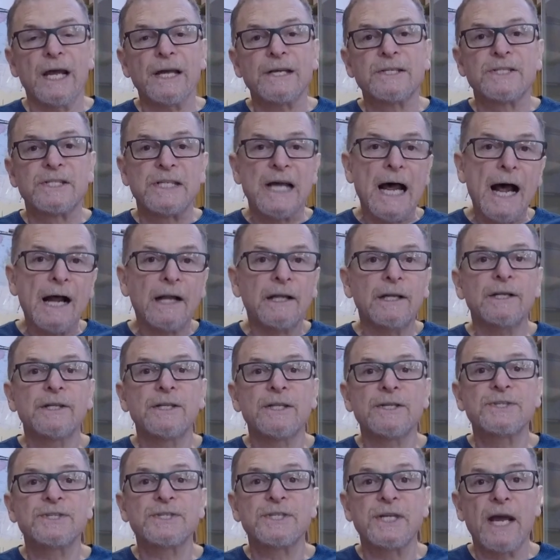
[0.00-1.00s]
exactly
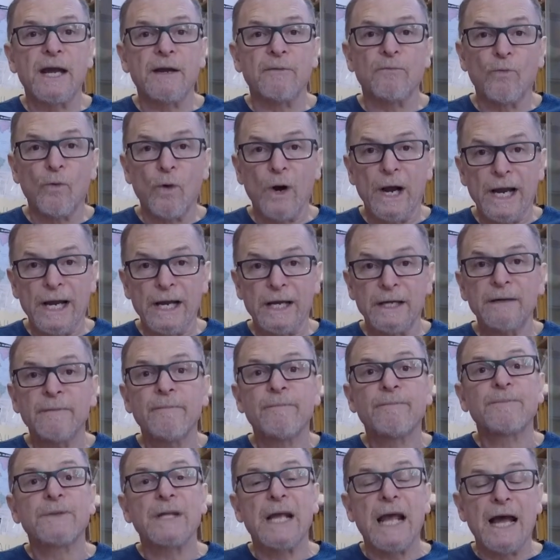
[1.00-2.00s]
the same way
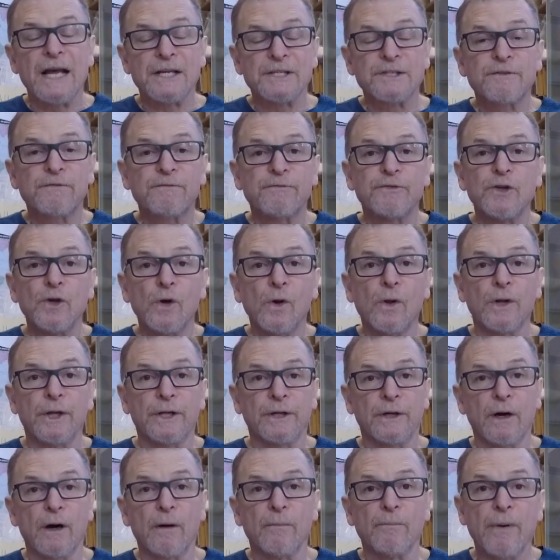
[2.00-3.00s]
as fuel
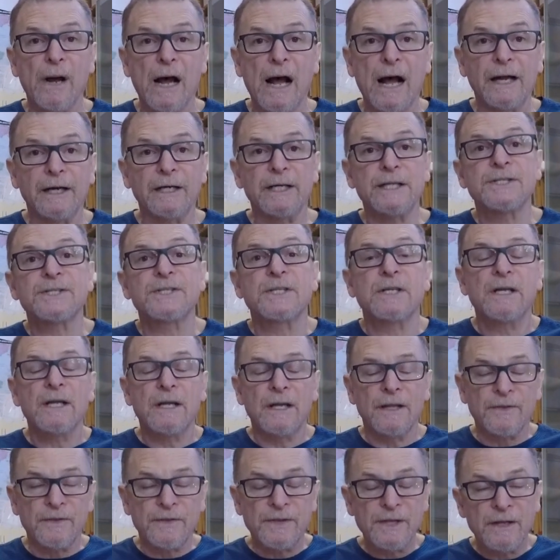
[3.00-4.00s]
in our bodies.
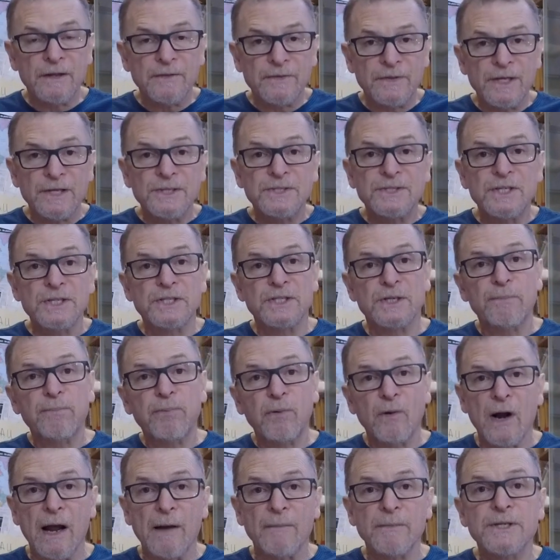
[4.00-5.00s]
Th this is a
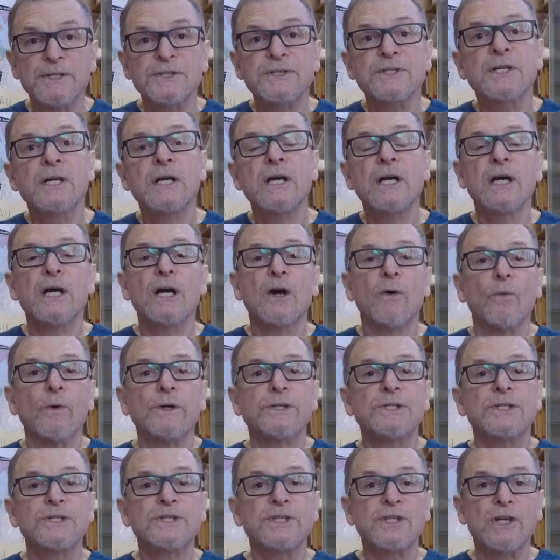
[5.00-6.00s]
premise
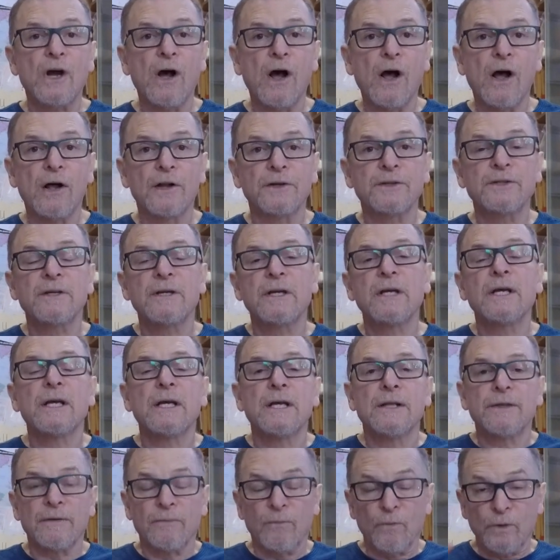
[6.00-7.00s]
which is called,
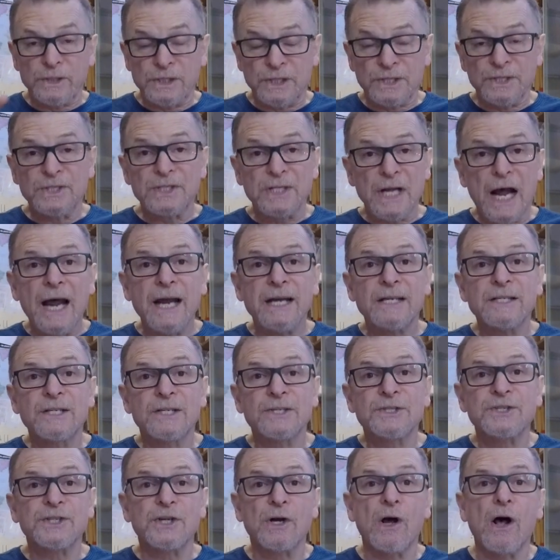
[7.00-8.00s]
which the
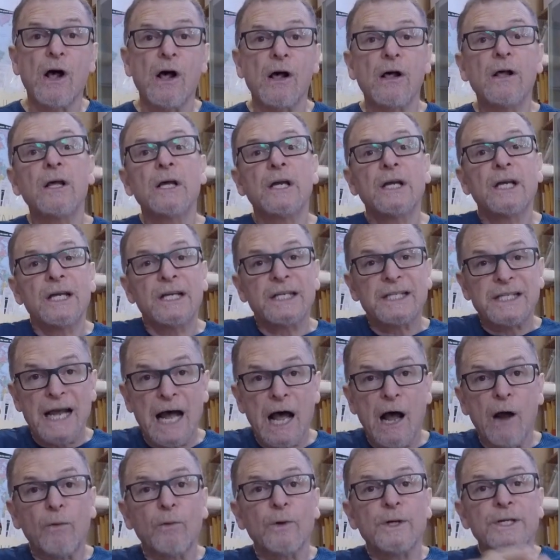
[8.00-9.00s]
scientists call,
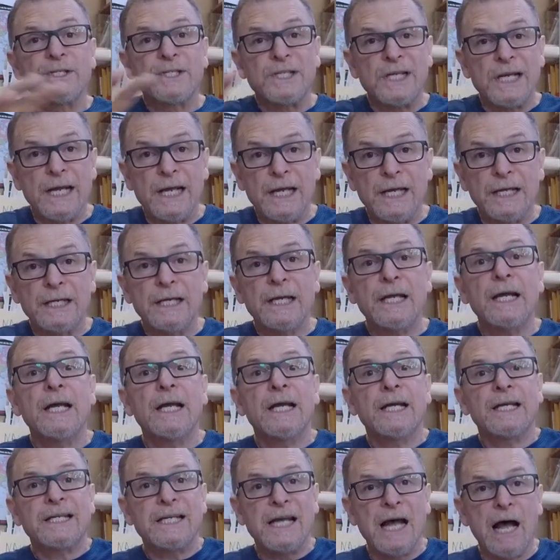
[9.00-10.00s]
calories in,
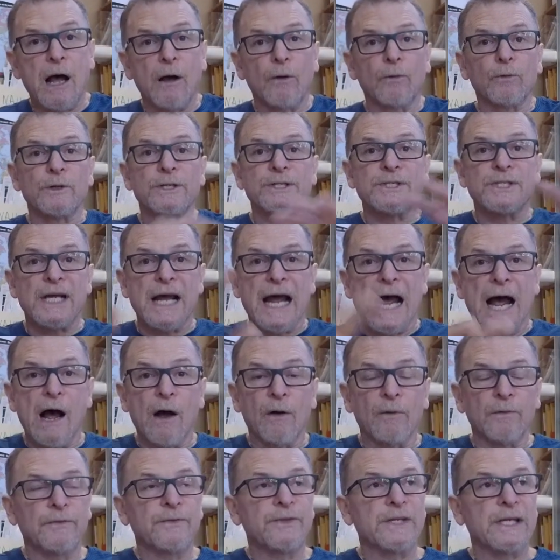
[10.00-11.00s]
calories
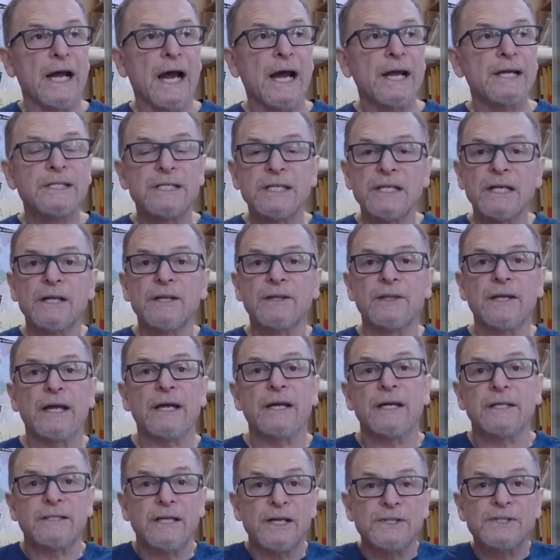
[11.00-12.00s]
out. The idea
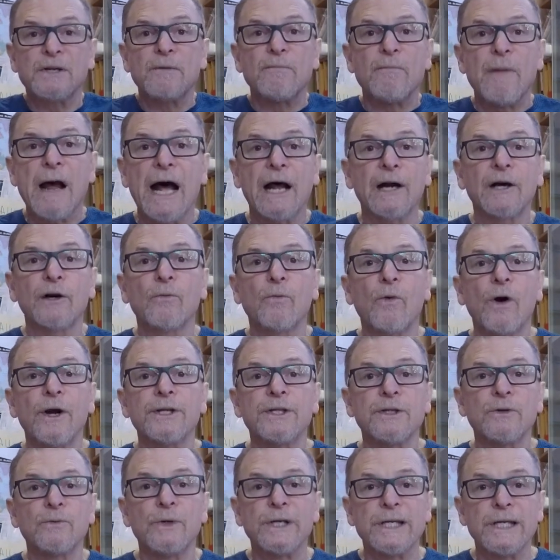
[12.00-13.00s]
that it doesn't matter
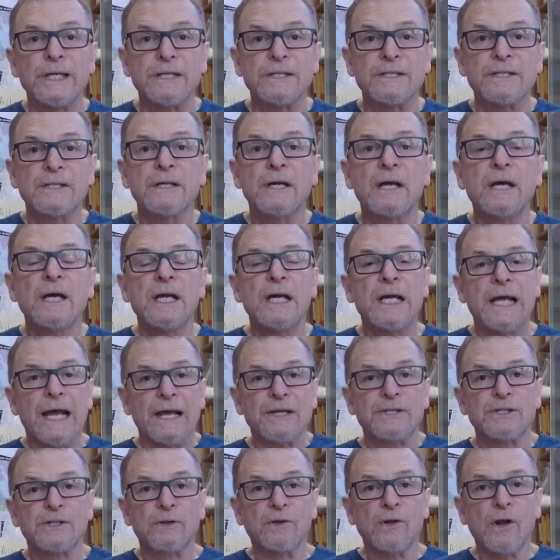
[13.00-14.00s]
what you eat,
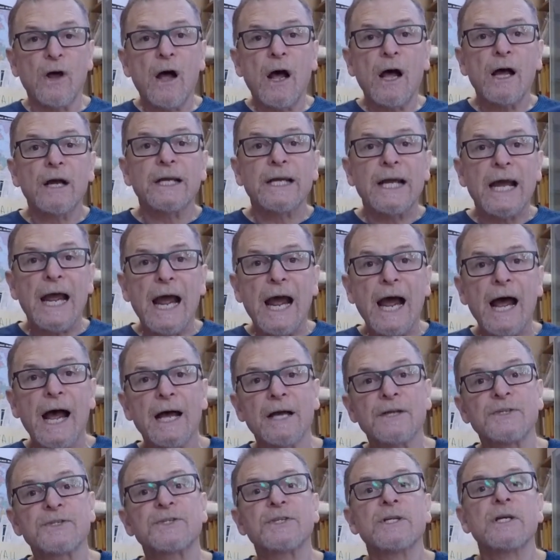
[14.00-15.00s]
as long
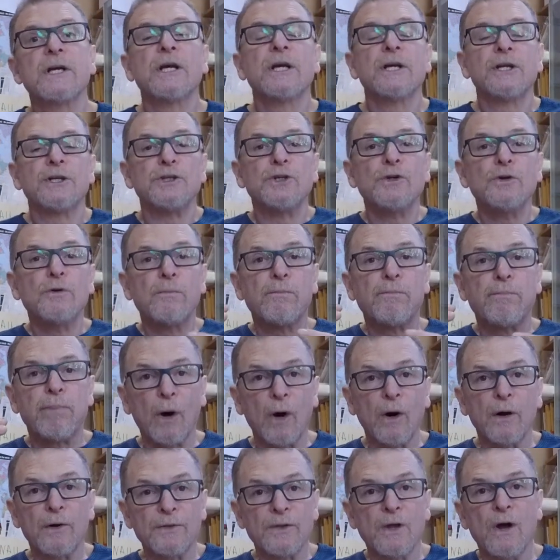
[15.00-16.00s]
as you
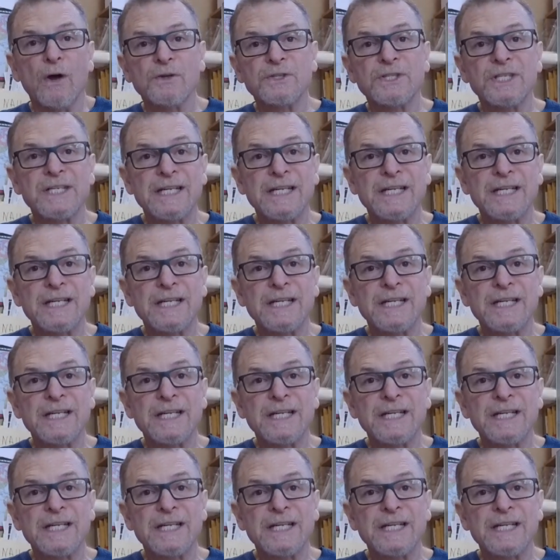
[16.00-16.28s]
burn those